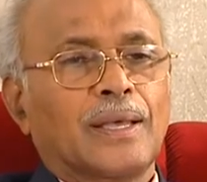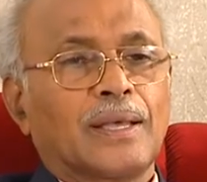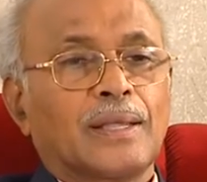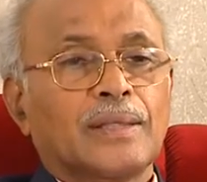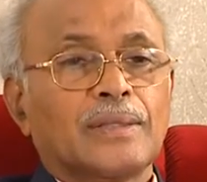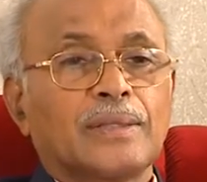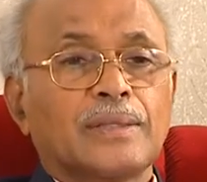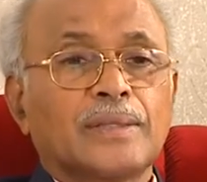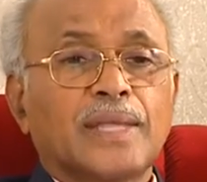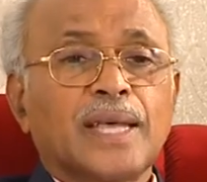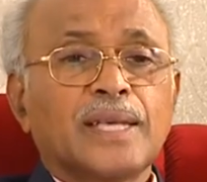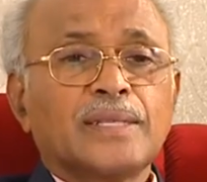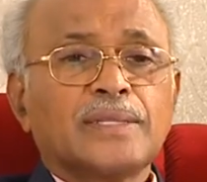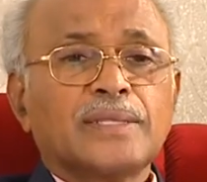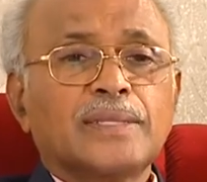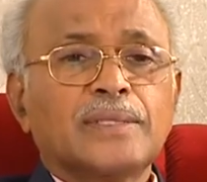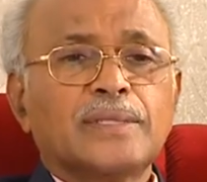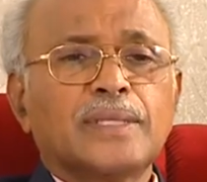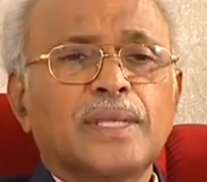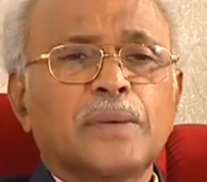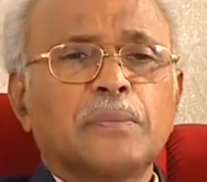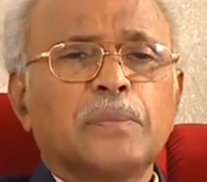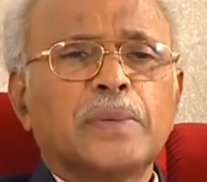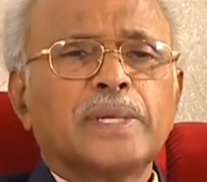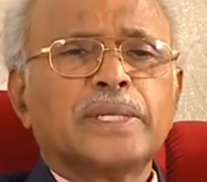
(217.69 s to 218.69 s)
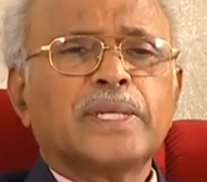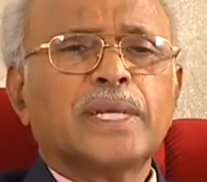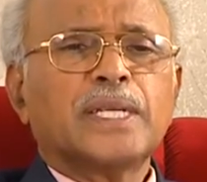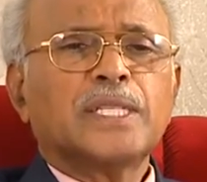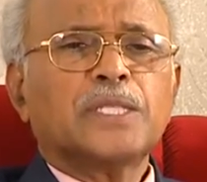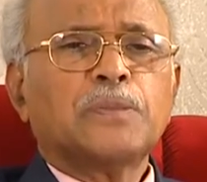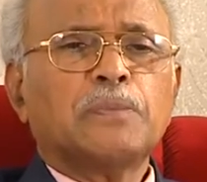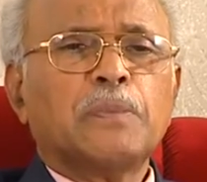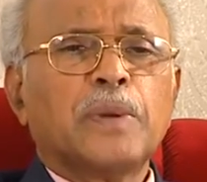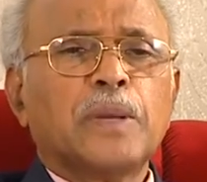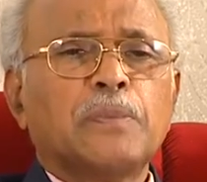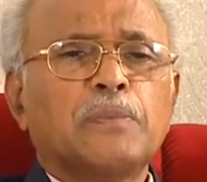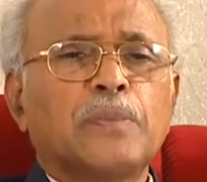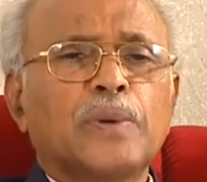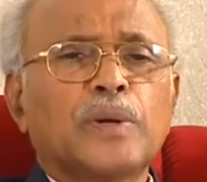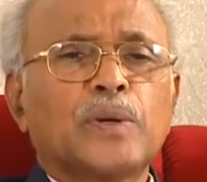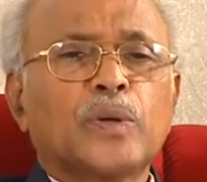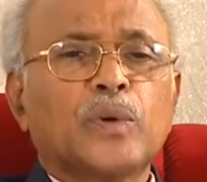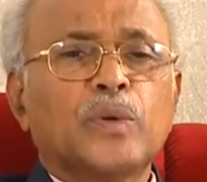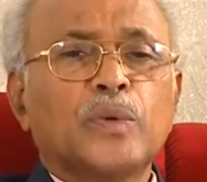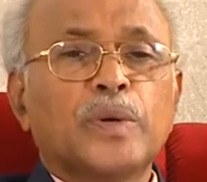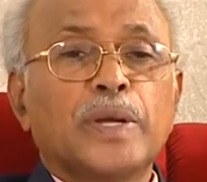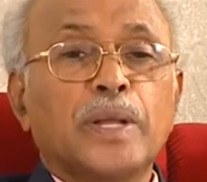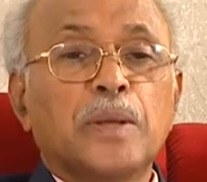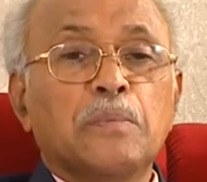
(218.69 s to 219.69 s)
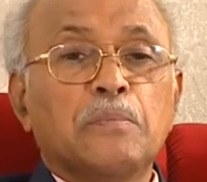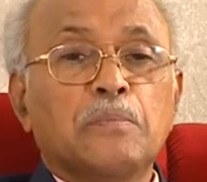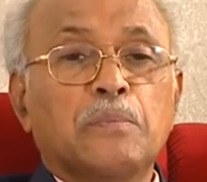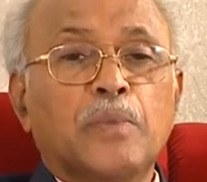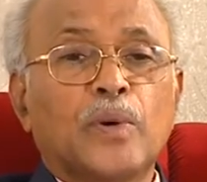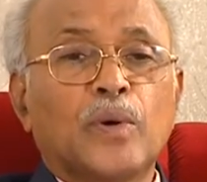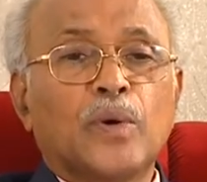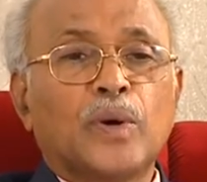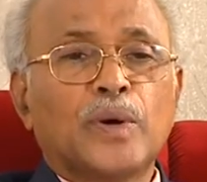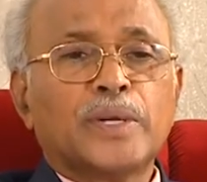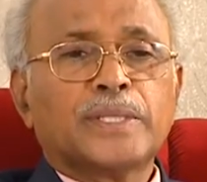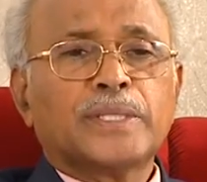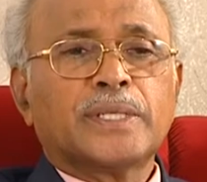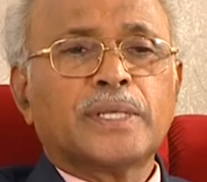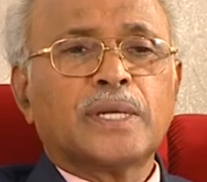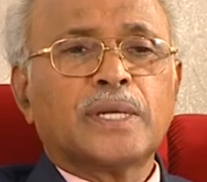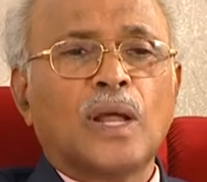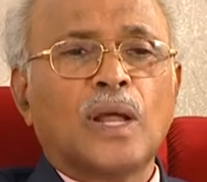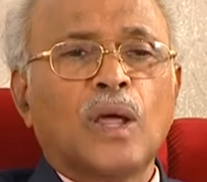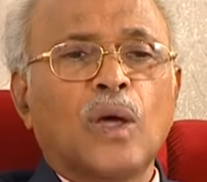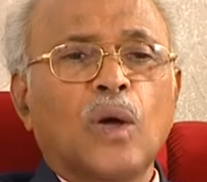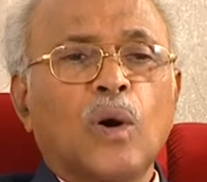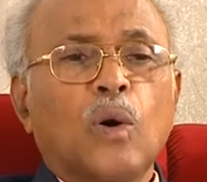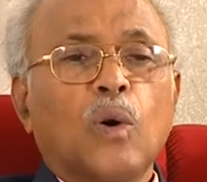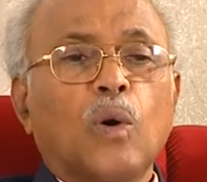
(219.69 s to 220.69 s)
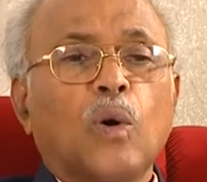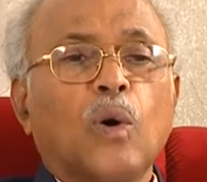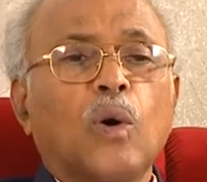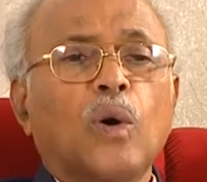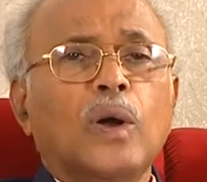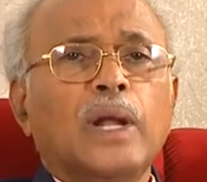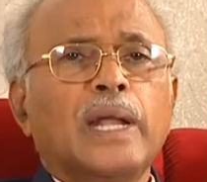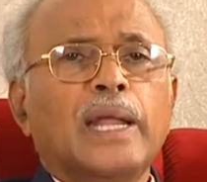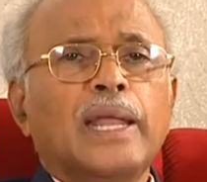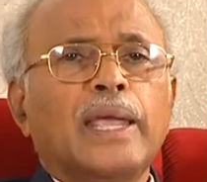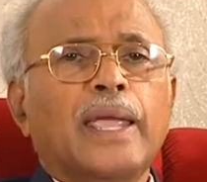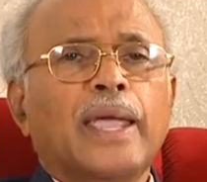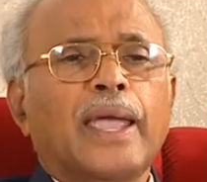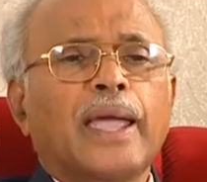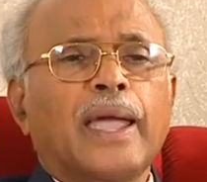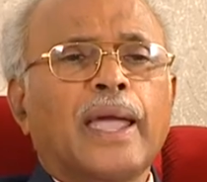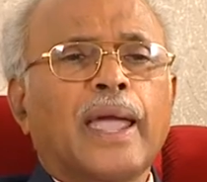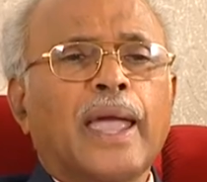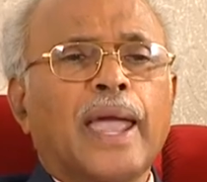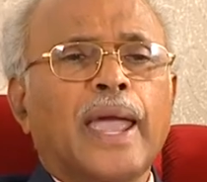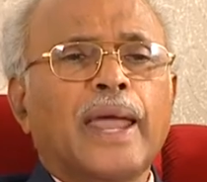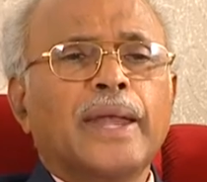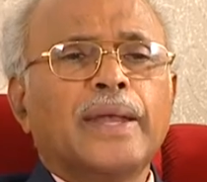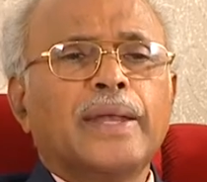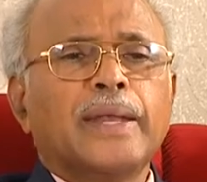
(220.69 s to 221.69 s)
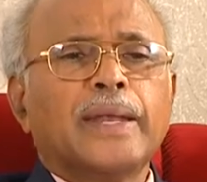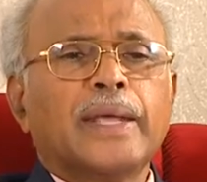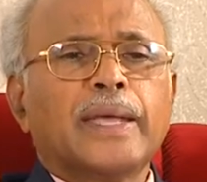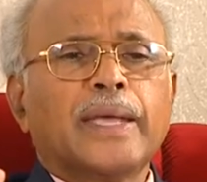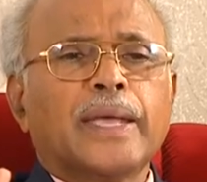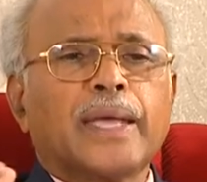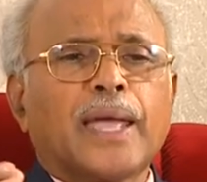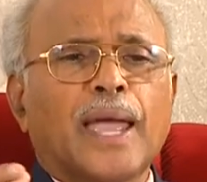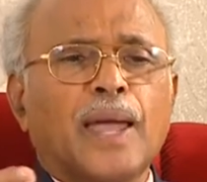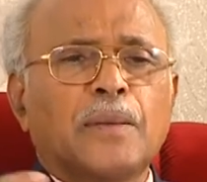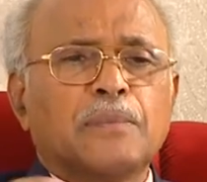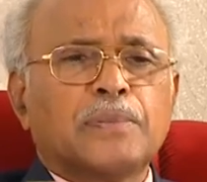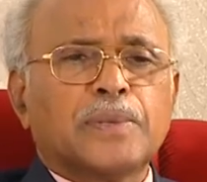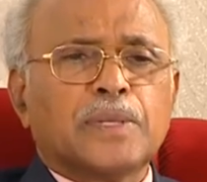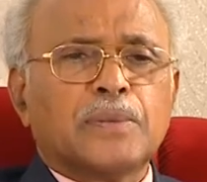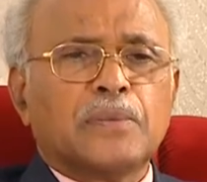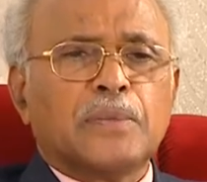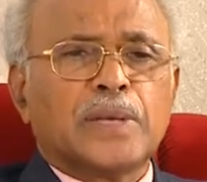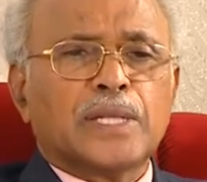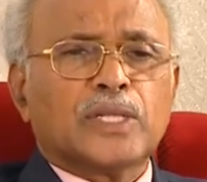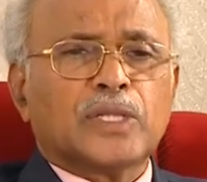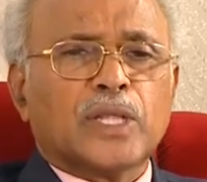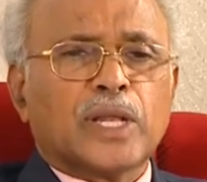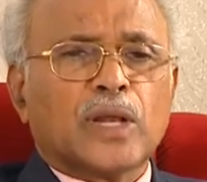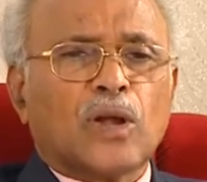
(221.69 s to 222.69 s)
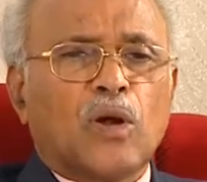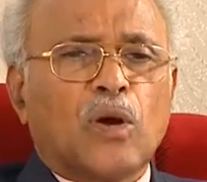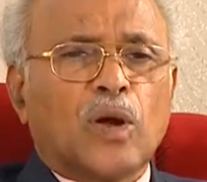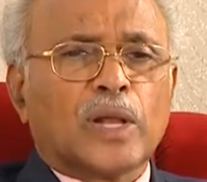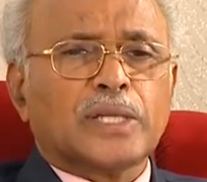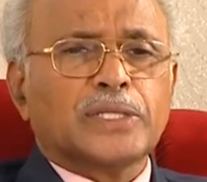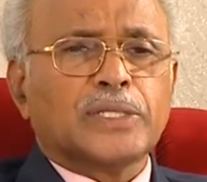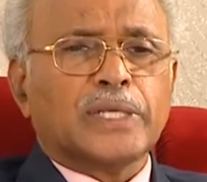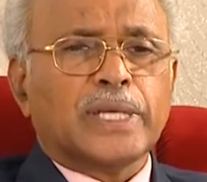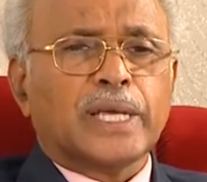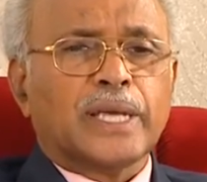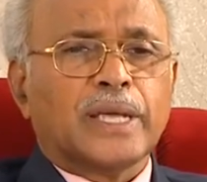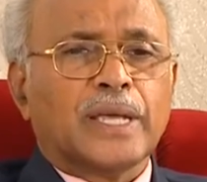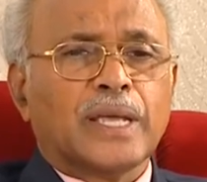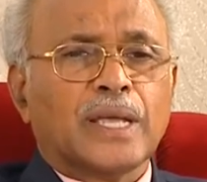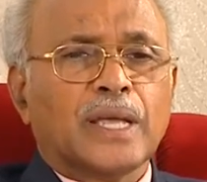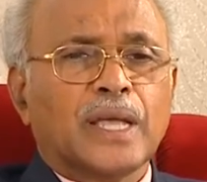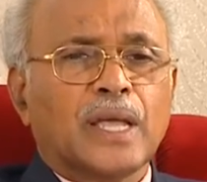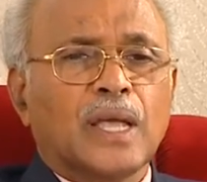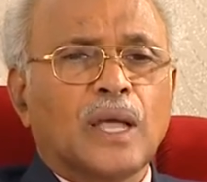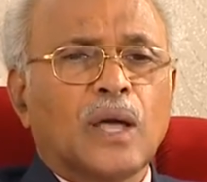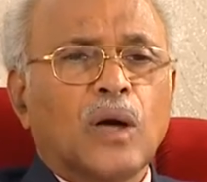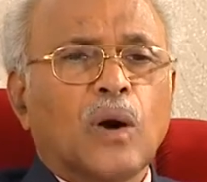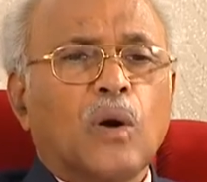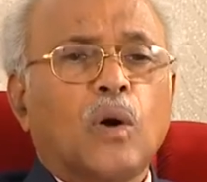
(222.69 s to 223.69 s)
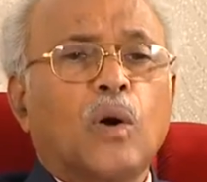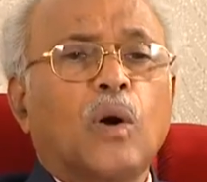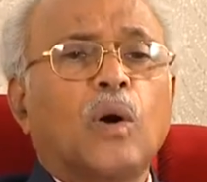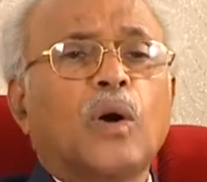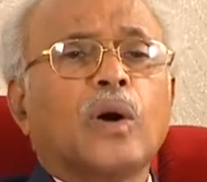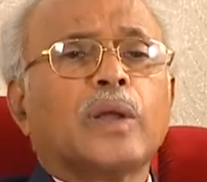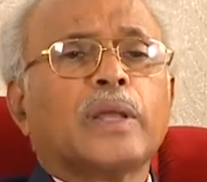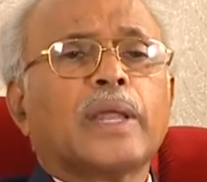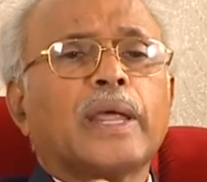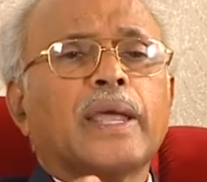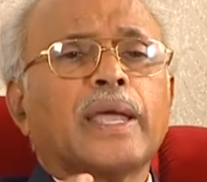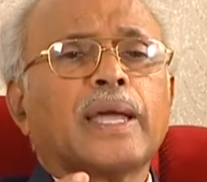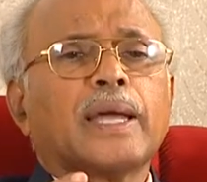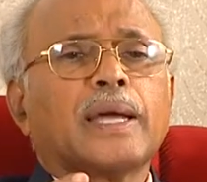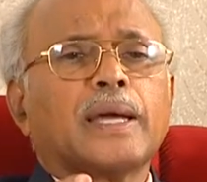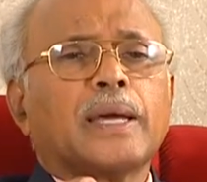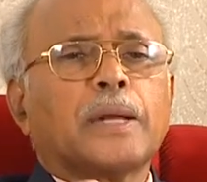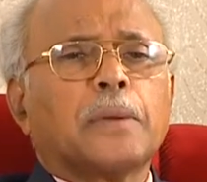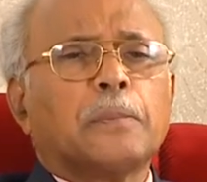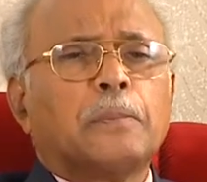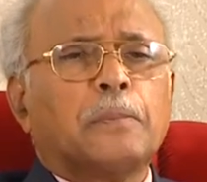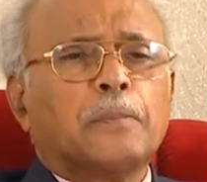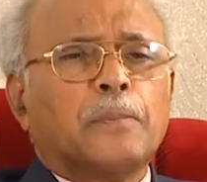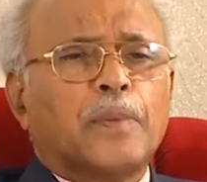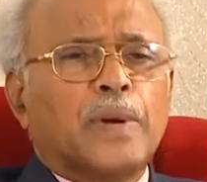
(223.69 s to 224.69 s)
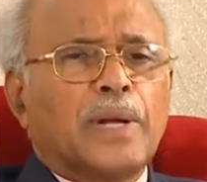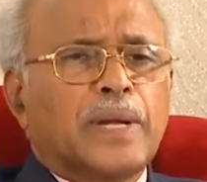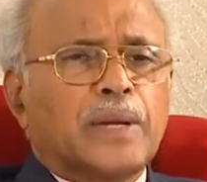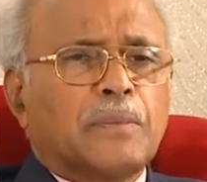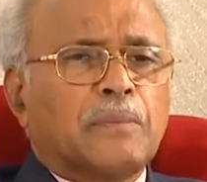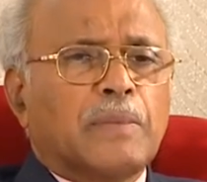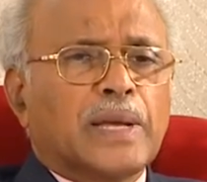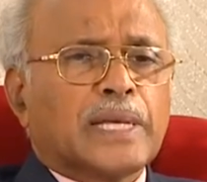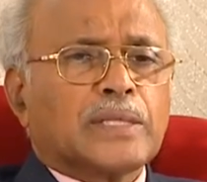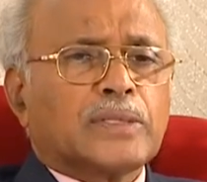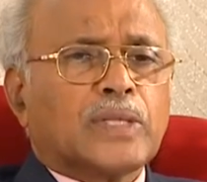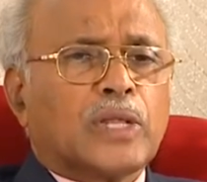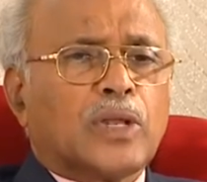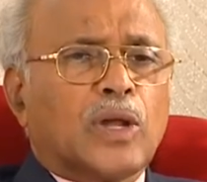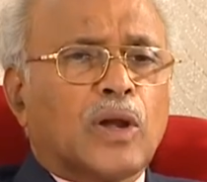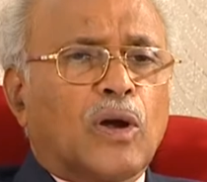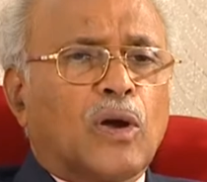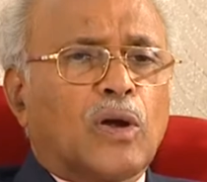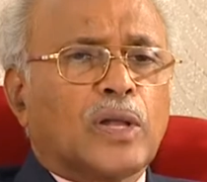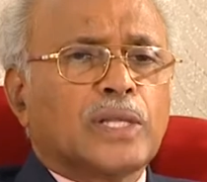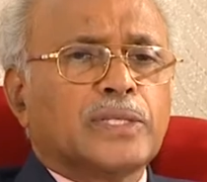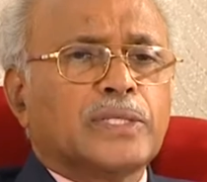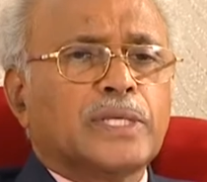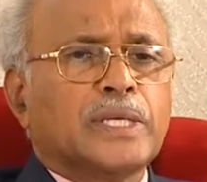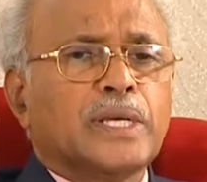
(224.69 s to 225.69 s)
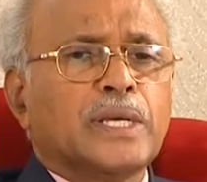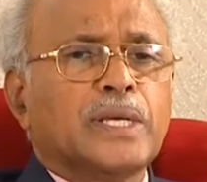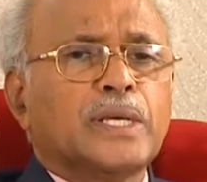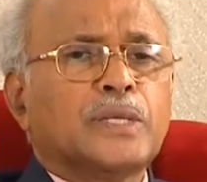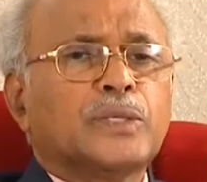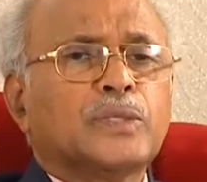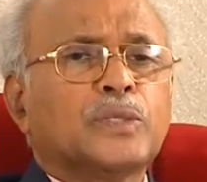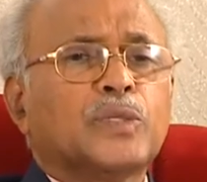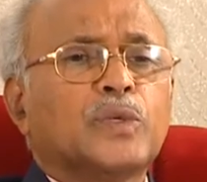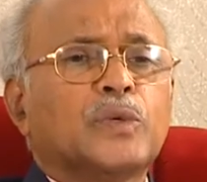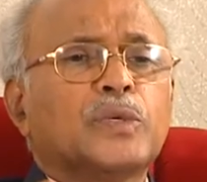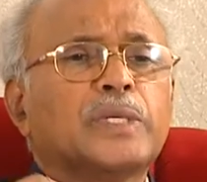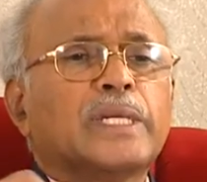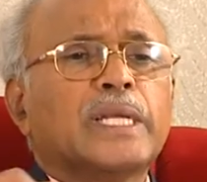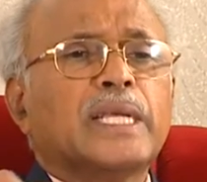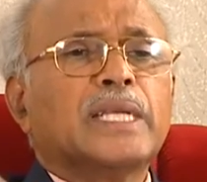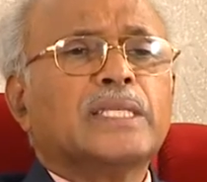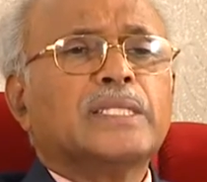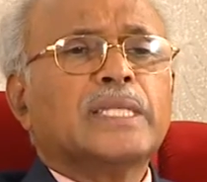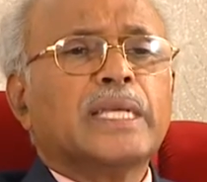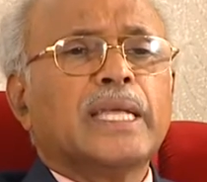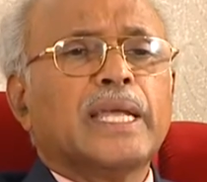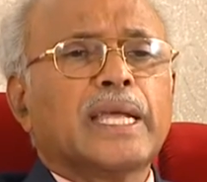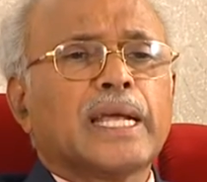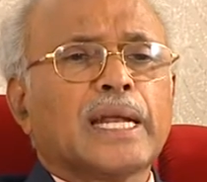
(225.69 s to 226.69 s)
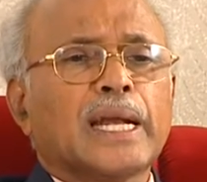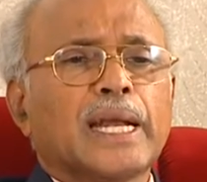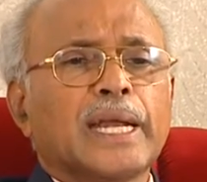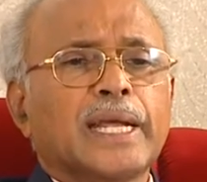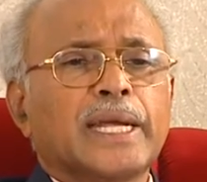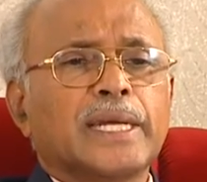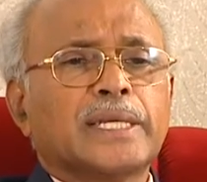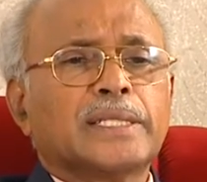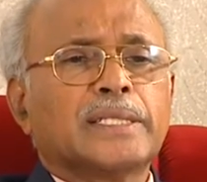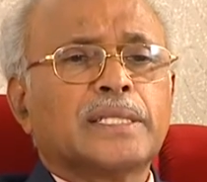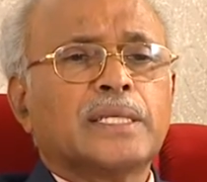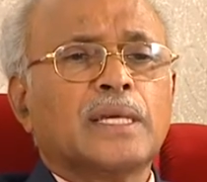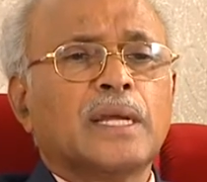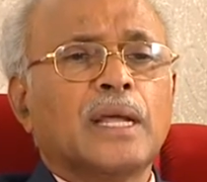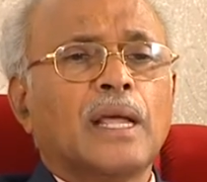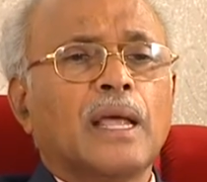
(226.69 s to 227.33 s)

Thus, the British people could import only a handicapped methodology or a crippled methodology to teach English,